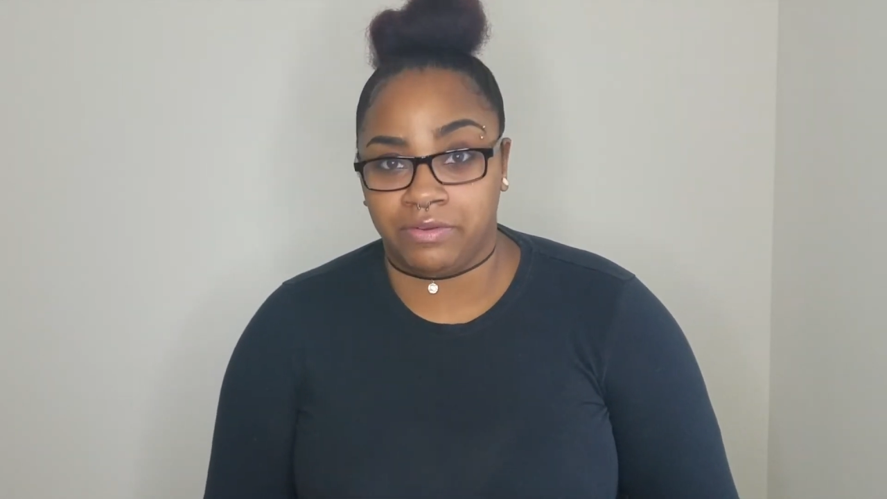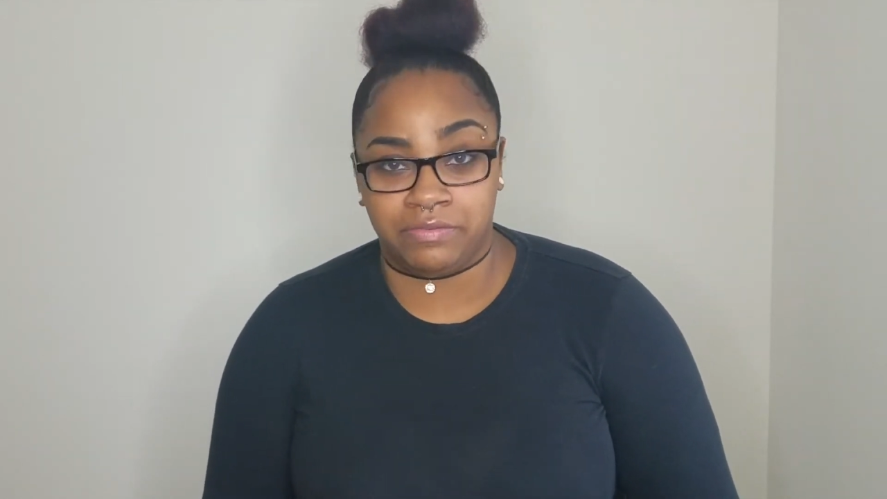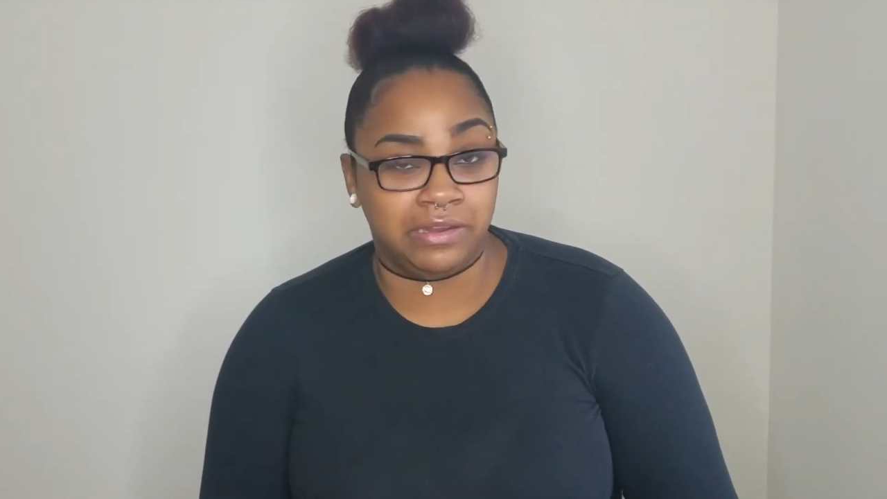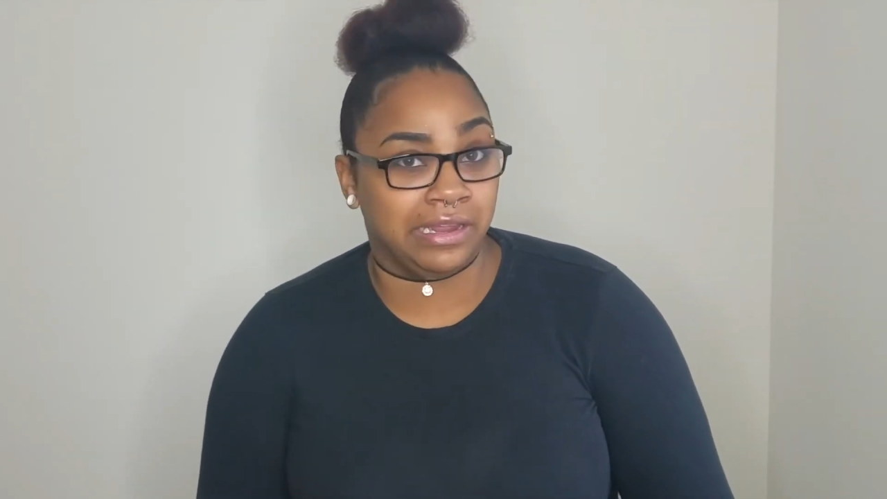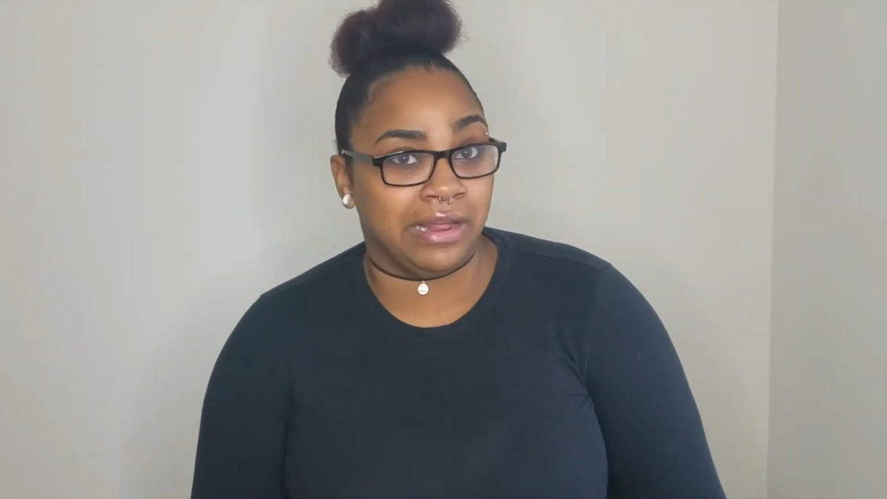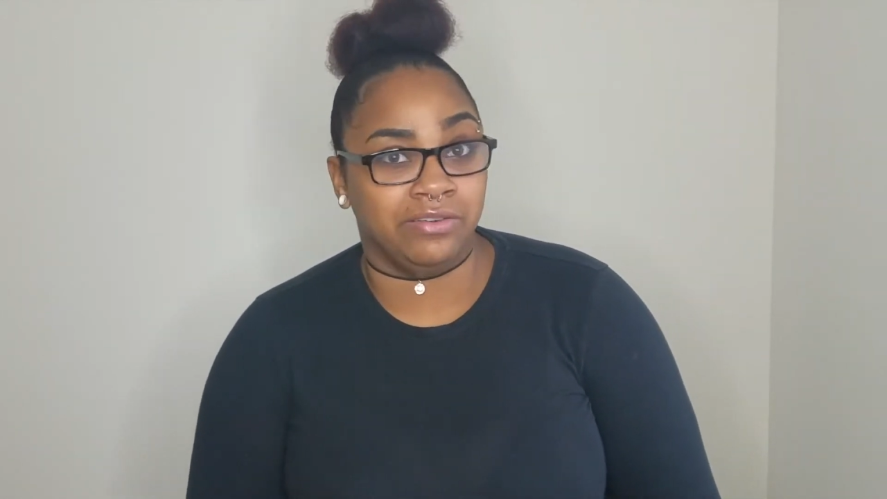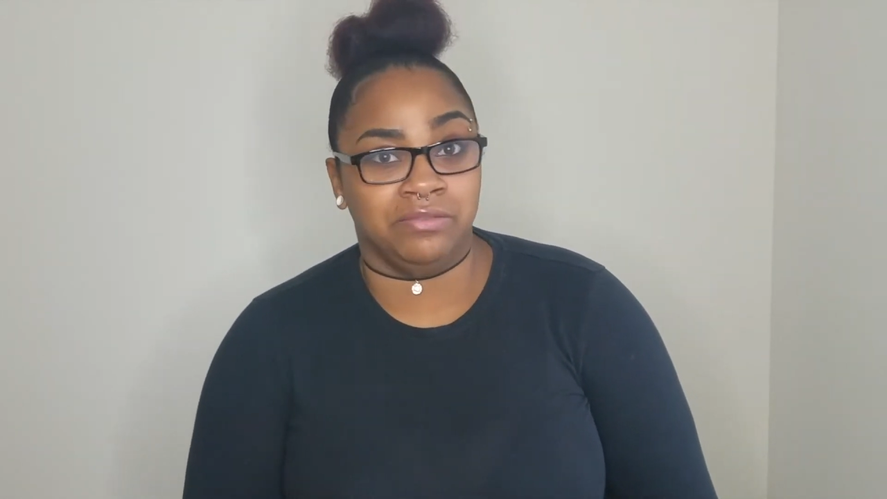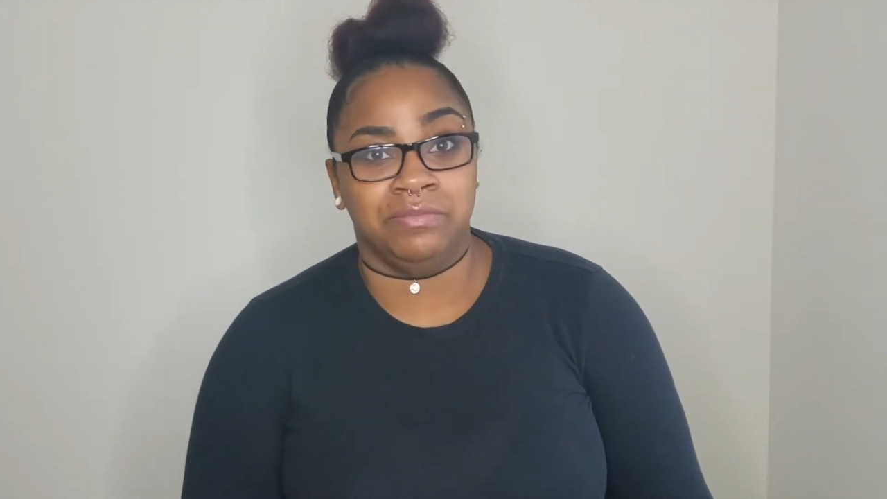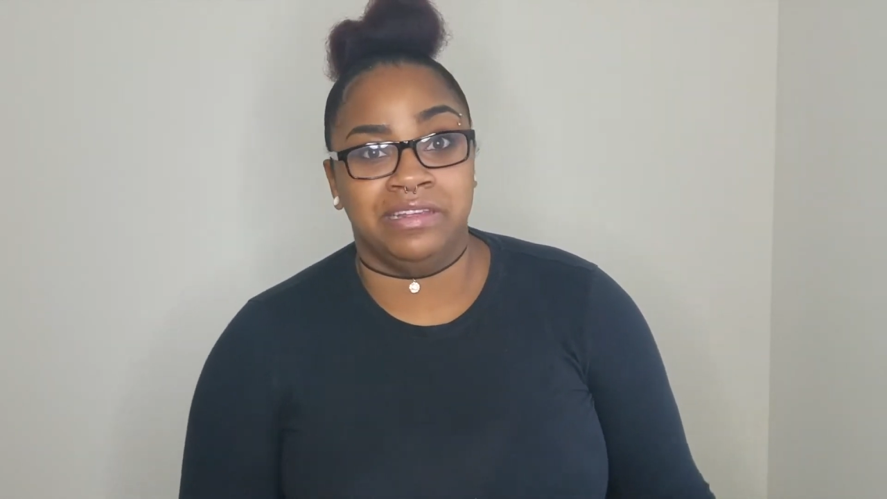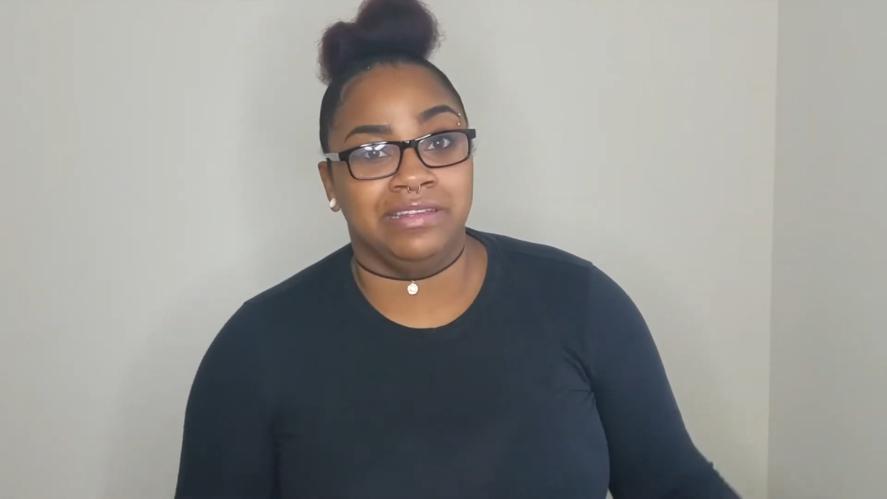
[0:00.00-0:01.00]
I felt like I was
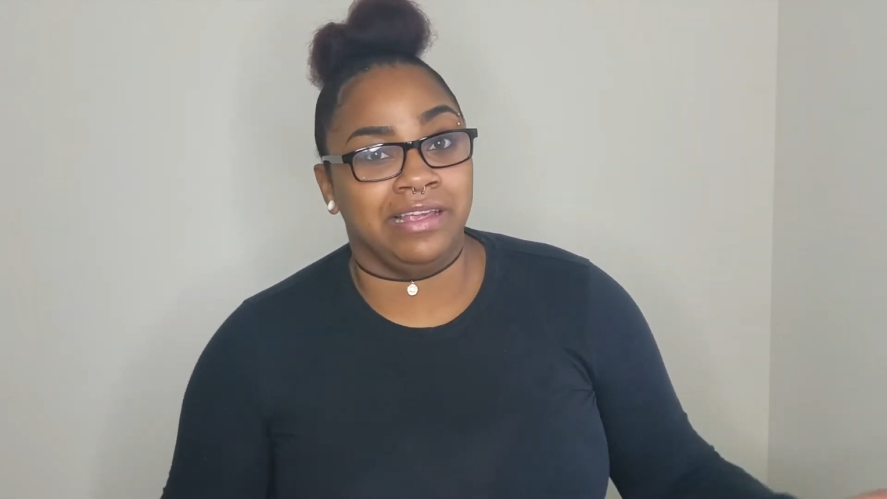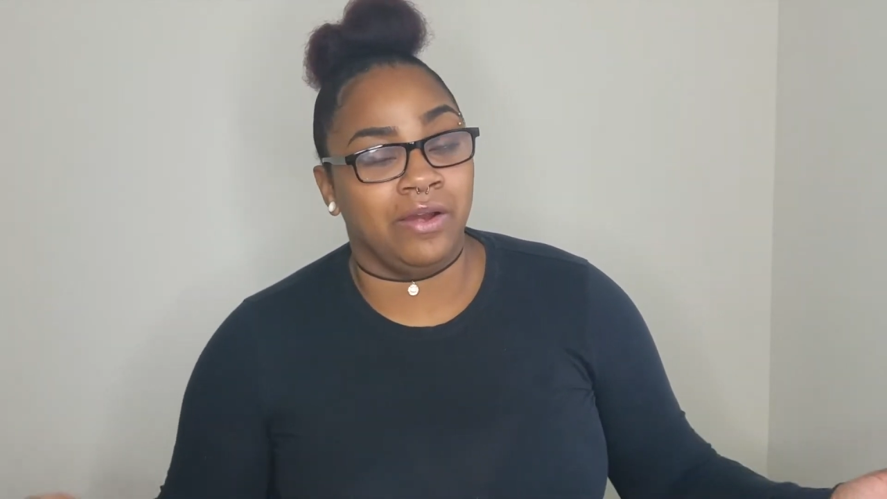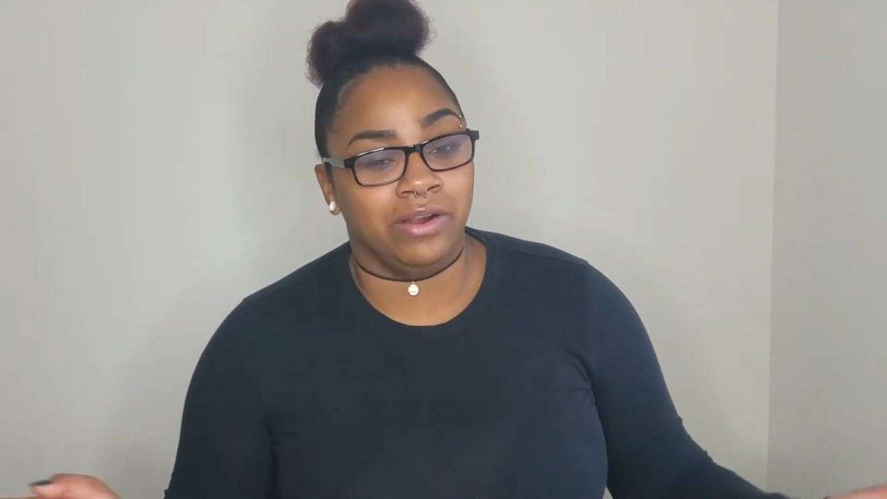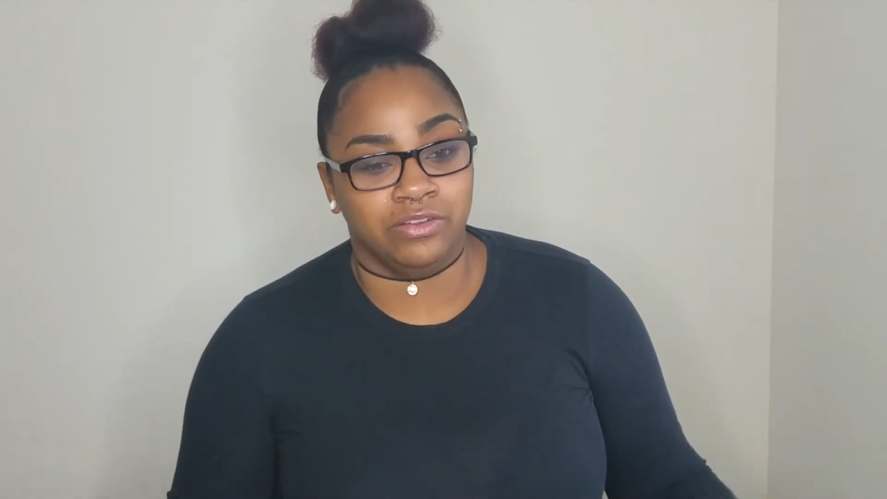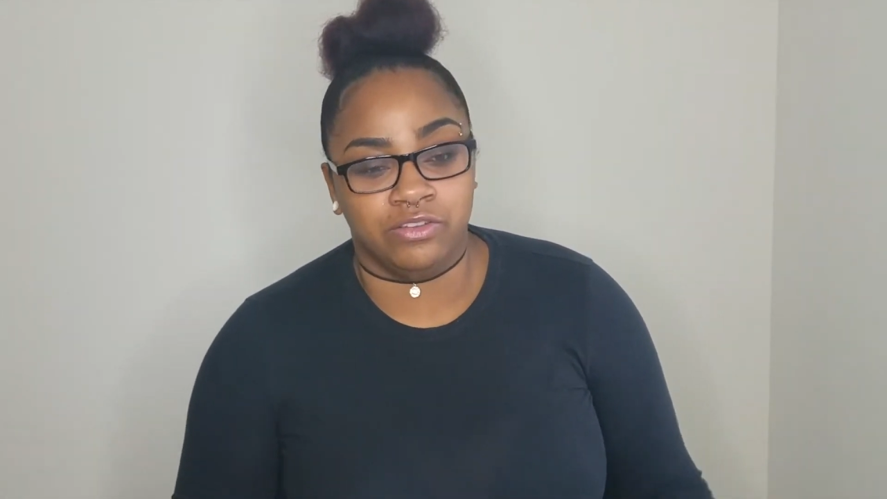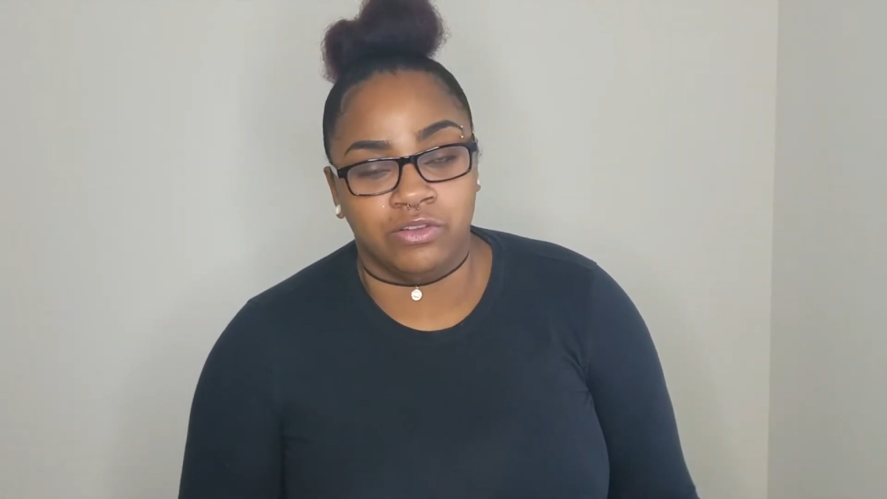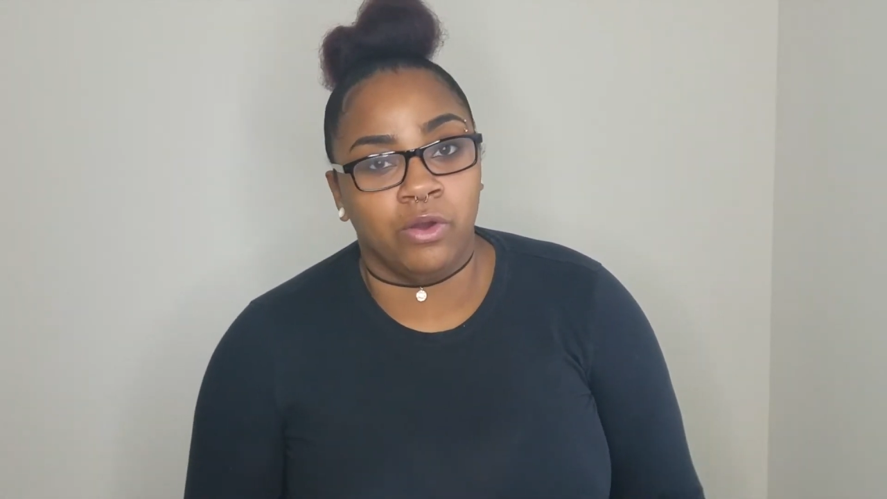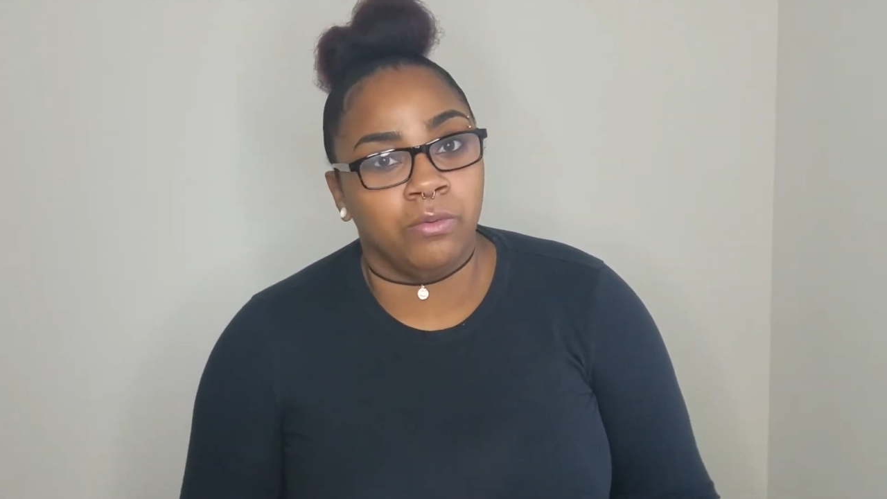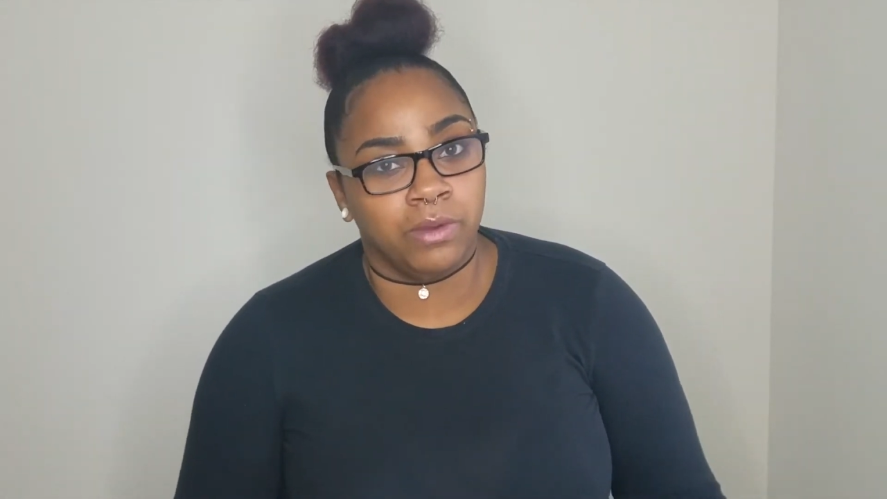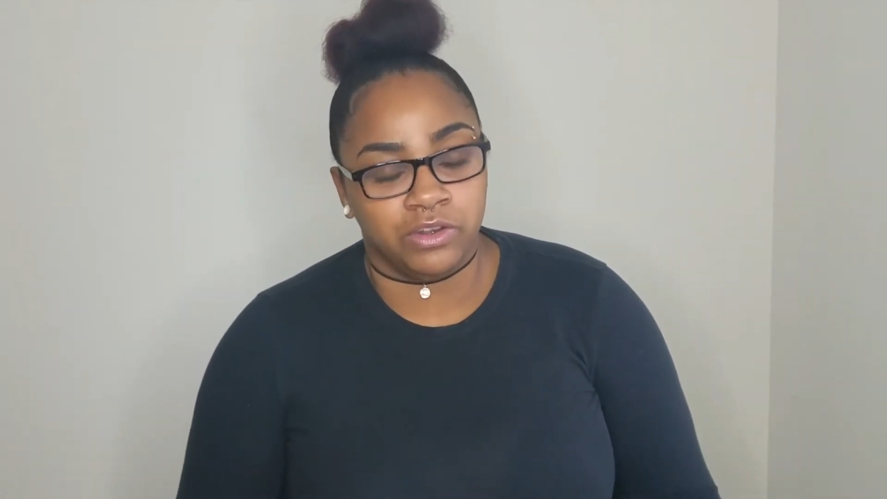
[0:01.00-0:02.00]
missing out on
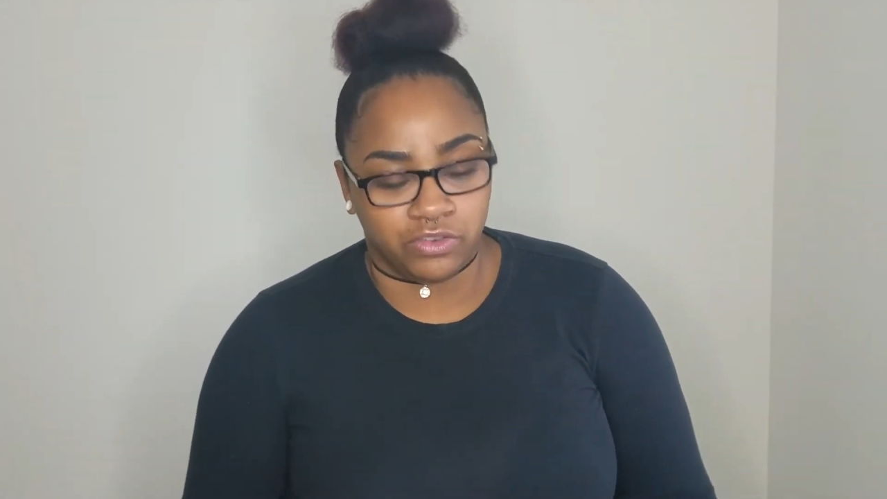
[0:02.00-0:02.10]
so much.